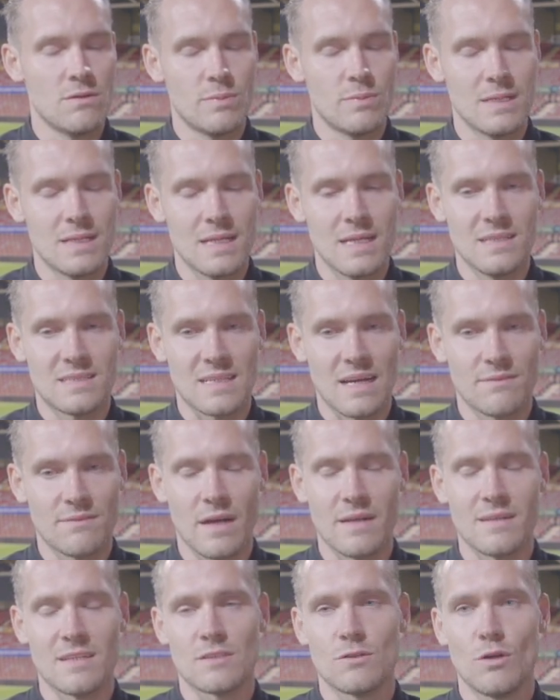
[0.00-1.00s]
We need to have
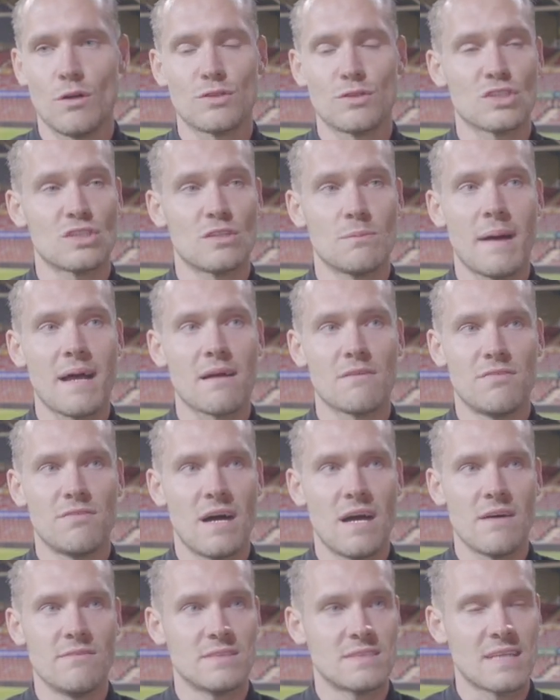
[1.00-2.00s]
that. And it's not just the back
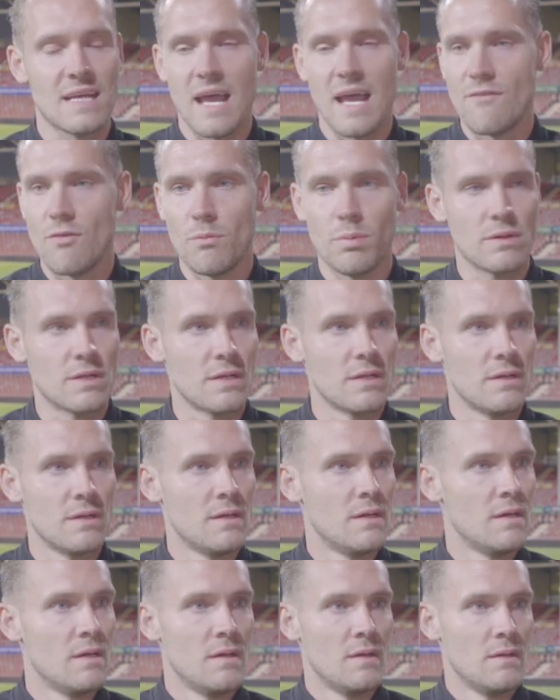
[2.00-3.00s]
five, it's everybody.
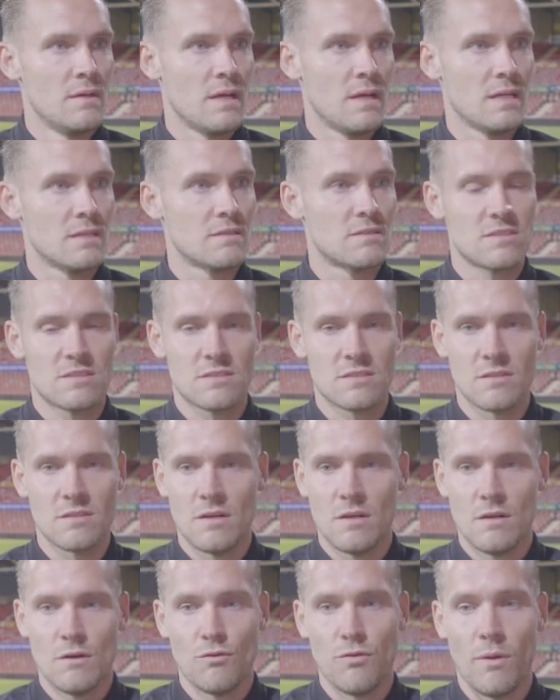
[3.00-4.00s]
It's
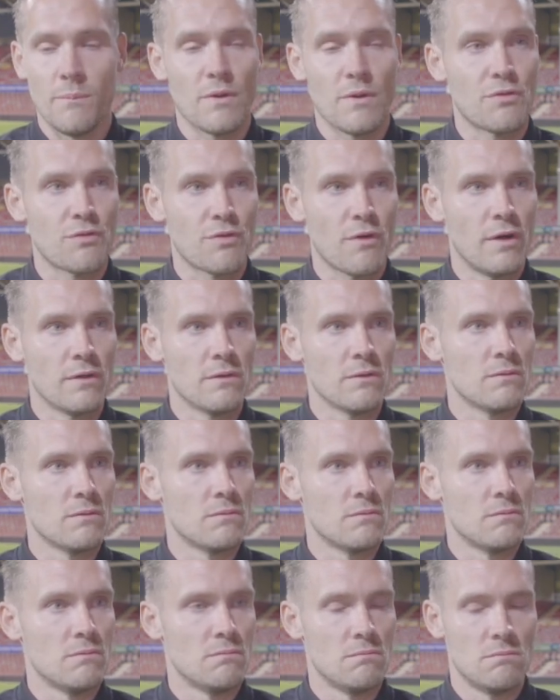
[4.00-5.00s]
from the front.
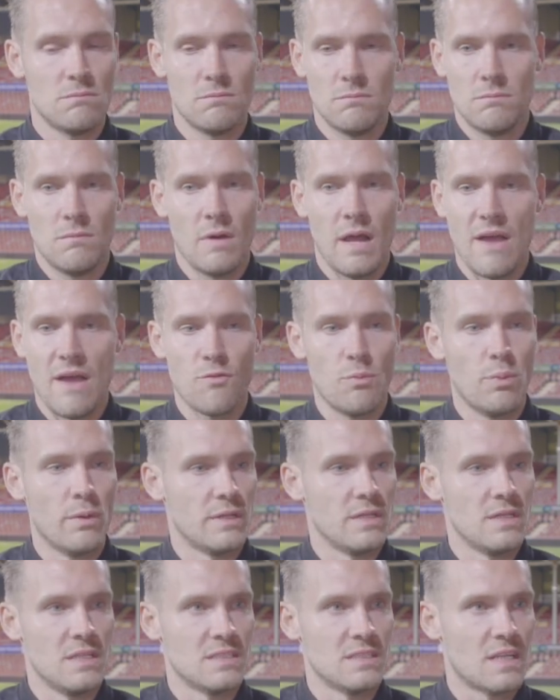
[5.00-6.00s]

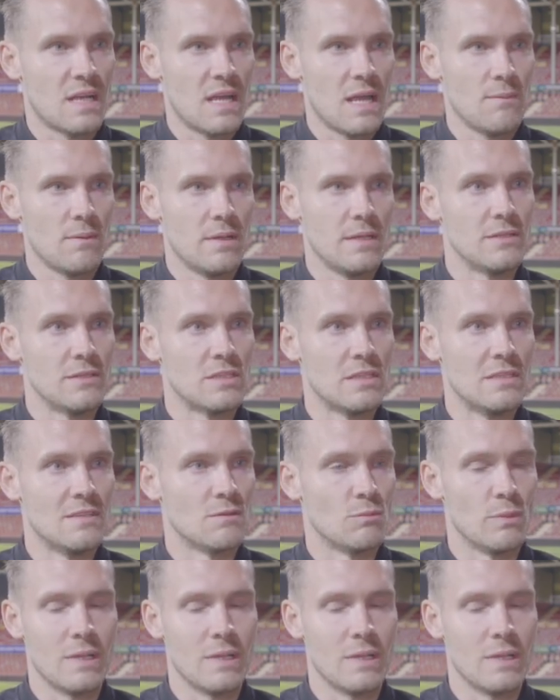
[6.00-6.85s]
Everybody needs to keep clean sheets.